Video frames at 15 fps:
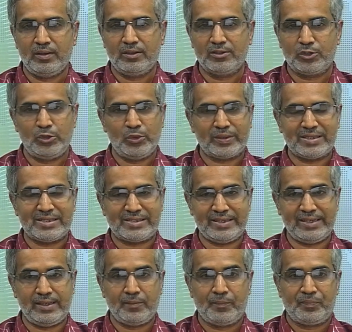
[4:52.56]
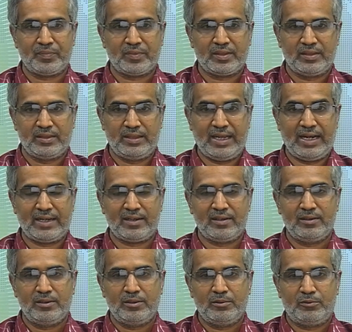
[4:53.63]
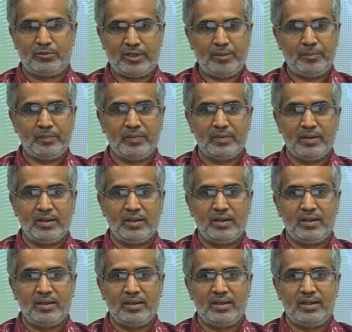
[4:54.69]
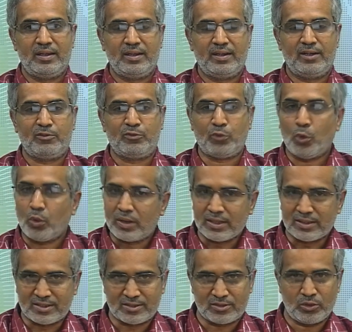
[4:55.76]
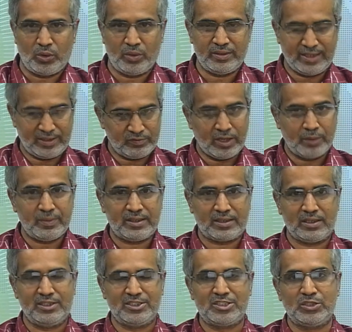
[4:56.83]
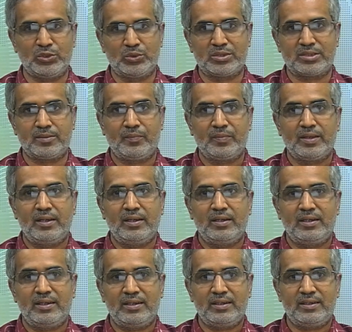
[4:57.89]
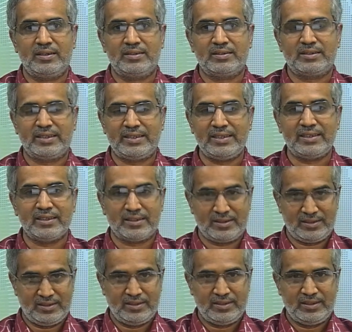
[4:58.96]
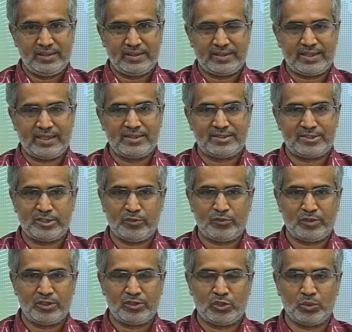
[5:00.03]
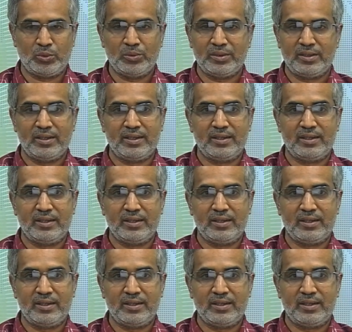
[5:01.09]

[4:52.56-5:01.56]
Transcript: So, you can see that from a focus on environmental issues the reader can shift to